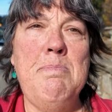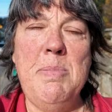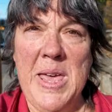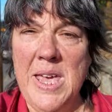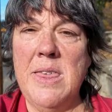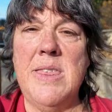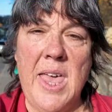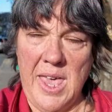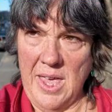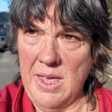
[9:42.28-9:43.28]
a big
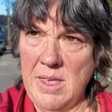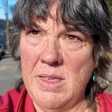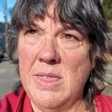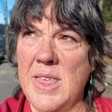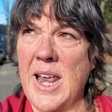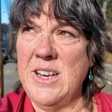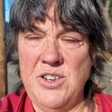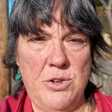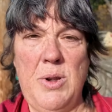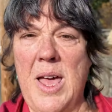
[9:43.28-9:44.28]
thing that I
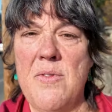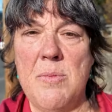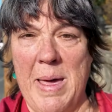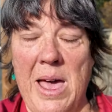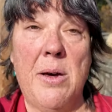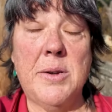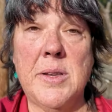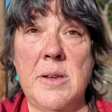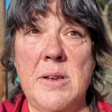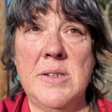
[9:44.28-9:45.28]
do love
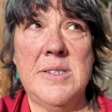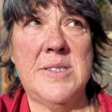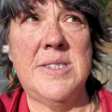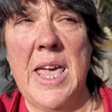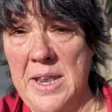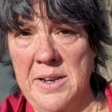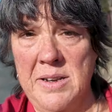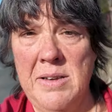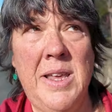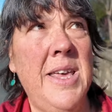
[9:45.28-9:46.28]
about
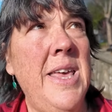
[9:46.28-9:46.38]
Staunton